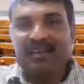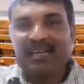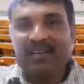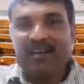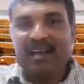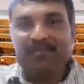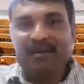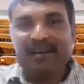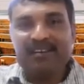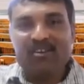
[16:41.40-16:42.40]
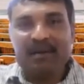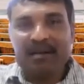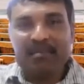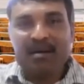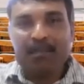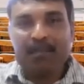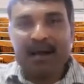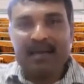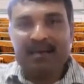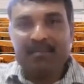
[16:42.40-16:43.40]
Divide by denominator become
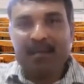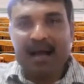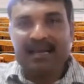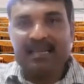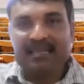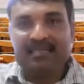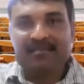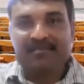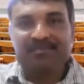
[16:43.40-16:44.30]
pi minus